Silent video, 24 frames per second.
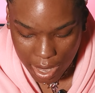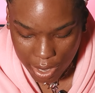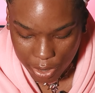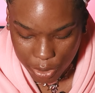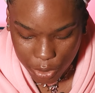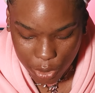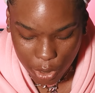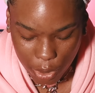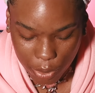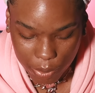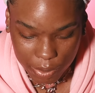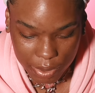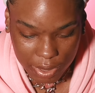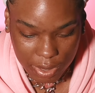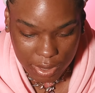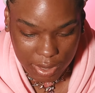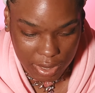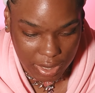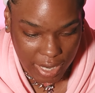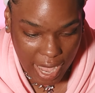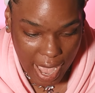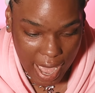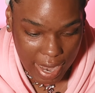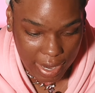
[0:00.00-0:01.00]
you know,
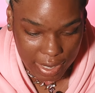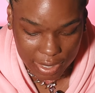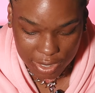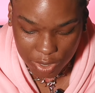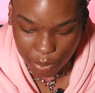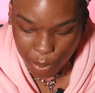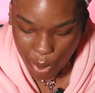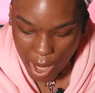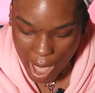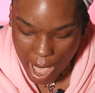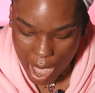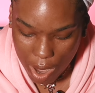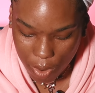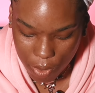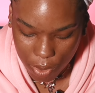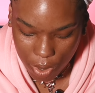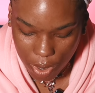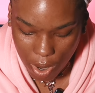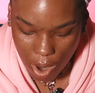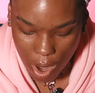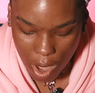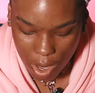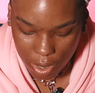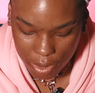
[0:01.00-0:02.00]
status,
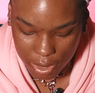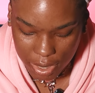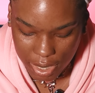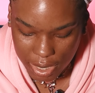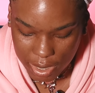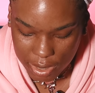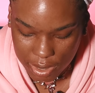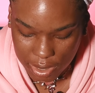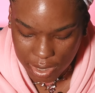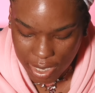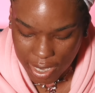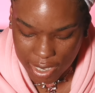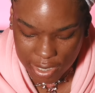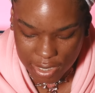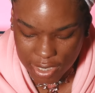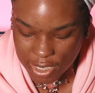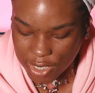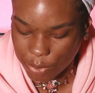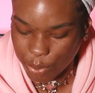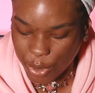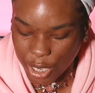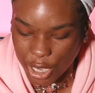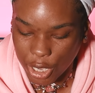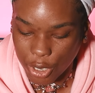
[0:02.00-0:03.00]
power, all these things,
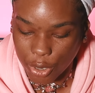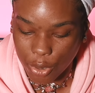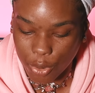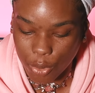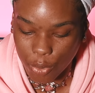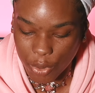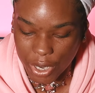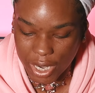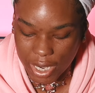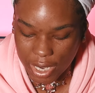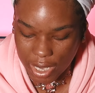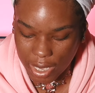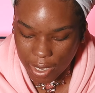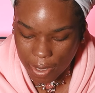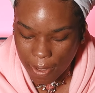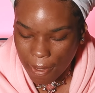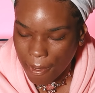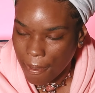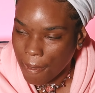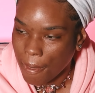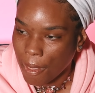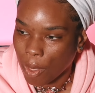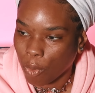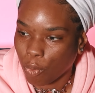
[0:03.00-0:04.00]
just being greedy.
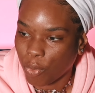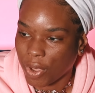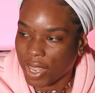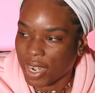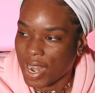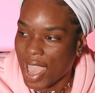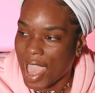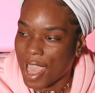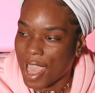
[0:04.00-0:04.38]
When